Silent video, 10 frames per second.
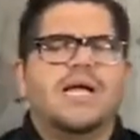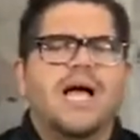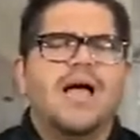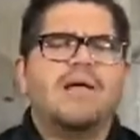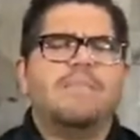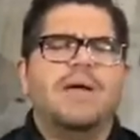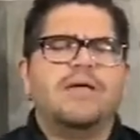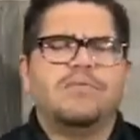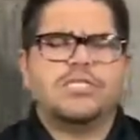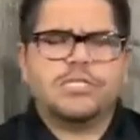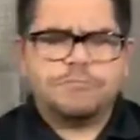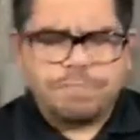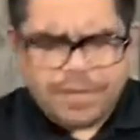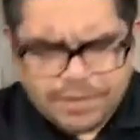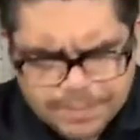God, may your
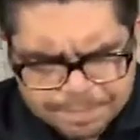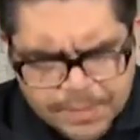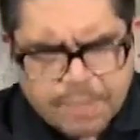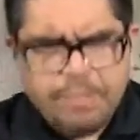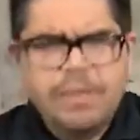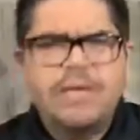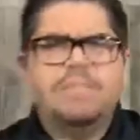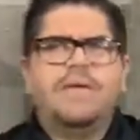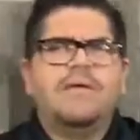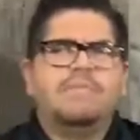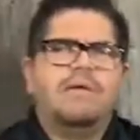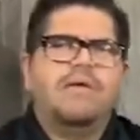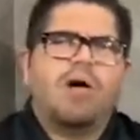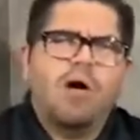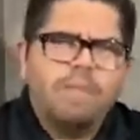spirit be, be,
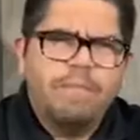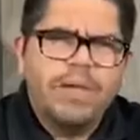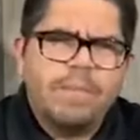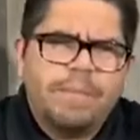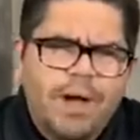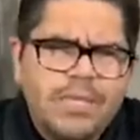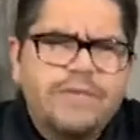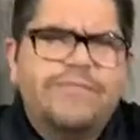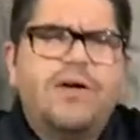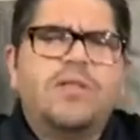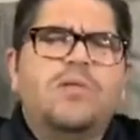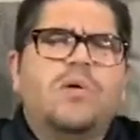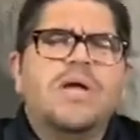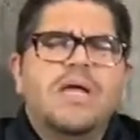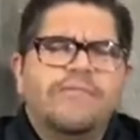be, up, be upon them, Father,
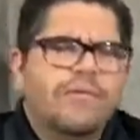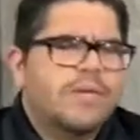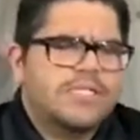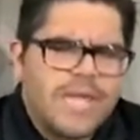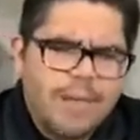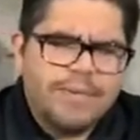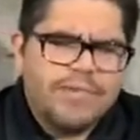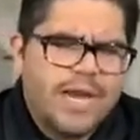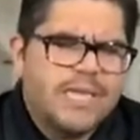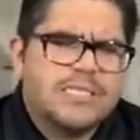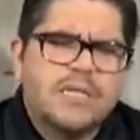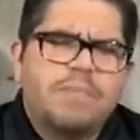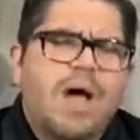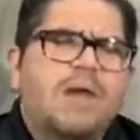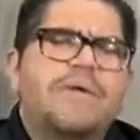Lord, from the top of their head to the
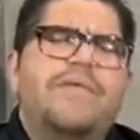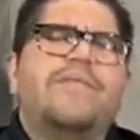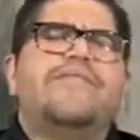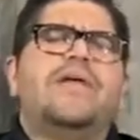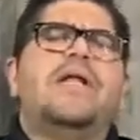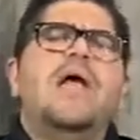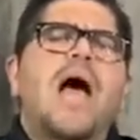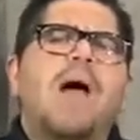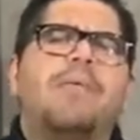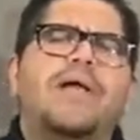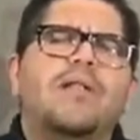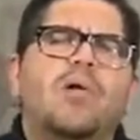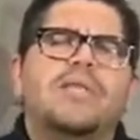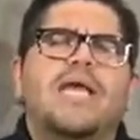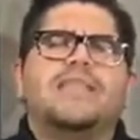bottom of their feet. I pray,
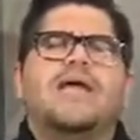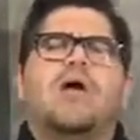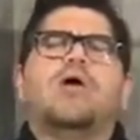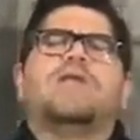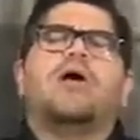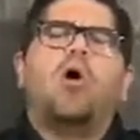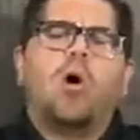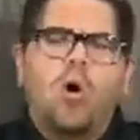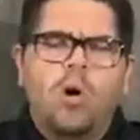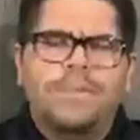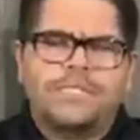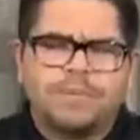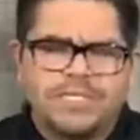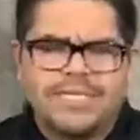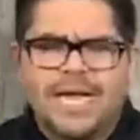Lord, that they are, their home is
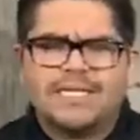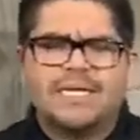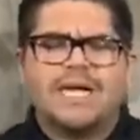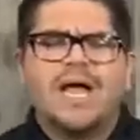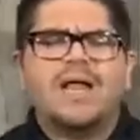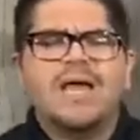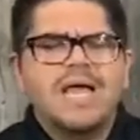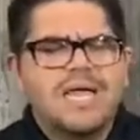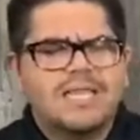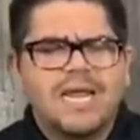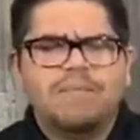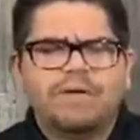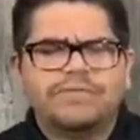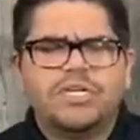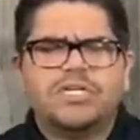protected, God, in the name
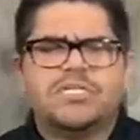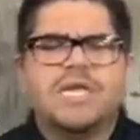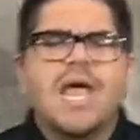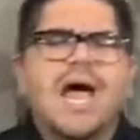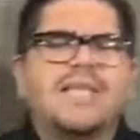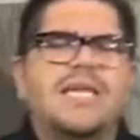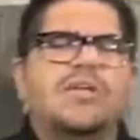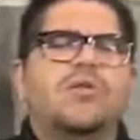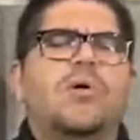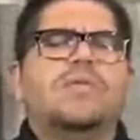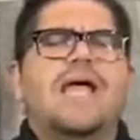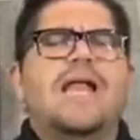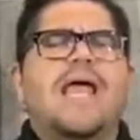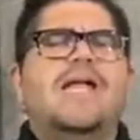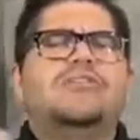of Jesus. I thank you, Lord,
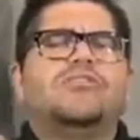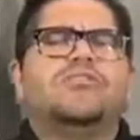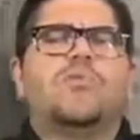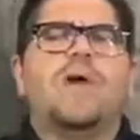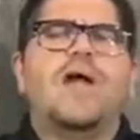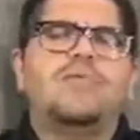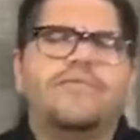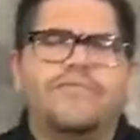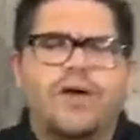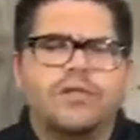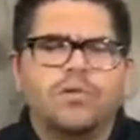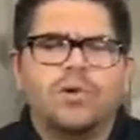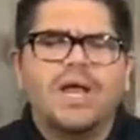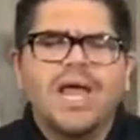that angels surround them, Father, Lord.